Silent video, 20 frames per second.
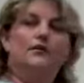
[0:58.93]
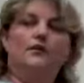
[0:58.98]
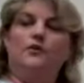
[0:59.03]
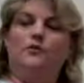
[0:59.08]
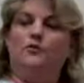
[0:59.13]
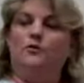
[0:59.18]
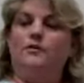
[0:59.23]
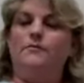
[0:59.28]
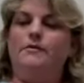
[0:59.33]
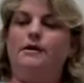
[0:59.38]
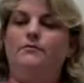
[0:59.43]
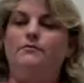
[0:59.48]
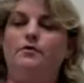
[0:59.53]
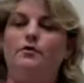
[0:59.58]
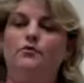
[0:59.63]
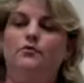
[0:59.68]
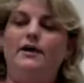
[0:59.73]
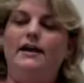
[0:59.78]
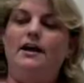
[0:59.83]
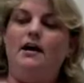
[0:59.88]
Remember,
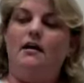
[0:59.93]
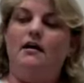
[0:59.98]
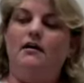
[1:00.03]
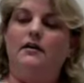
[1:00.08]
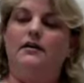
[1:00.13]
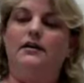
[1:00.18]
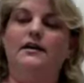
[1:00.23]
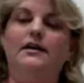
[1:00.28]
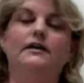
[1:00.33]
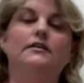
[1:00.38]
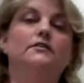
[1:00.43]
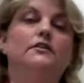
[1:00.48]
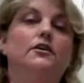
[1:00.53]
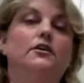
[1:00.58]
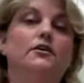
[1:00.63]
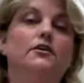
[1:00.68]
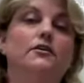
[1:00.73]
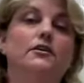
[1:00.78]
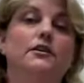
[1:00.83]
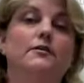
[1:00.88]
we already
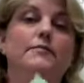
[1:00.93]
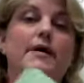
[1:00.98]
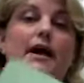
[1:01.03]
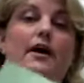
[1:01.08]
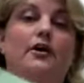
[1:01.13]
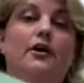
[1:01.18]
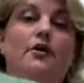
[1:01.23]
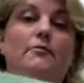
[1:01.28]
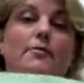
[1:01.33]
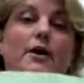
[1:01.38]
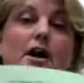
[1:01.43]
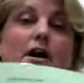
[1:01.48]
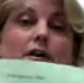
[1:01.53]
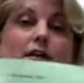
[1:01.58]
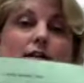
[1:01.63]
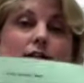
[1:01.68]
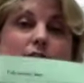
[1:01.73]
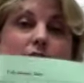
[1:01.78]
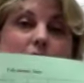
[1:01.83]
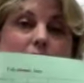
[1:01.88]
learned about our
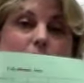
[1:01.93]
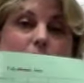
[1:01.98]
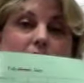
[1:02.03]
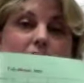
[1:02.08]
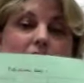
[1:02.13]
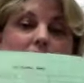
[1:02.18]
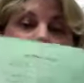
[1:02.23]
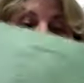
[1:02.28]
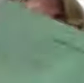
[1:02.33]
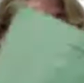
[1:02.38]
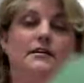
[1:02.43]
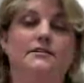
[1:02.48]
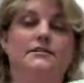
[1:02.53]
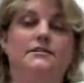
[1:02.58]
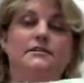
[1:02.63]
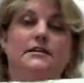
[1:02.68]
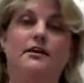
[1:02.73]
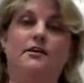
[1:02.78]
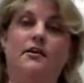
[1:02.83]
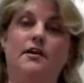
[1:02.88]
polyatomic ions.
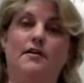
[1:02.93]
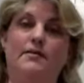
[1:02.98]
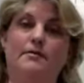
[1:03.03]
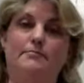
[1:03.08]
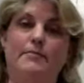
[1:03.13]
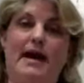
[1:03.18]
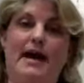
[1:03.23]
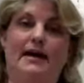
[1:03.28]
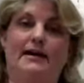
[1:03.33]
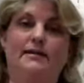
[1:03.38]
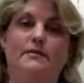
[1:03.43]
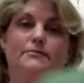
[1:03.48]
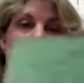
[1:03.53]
They're on the back of the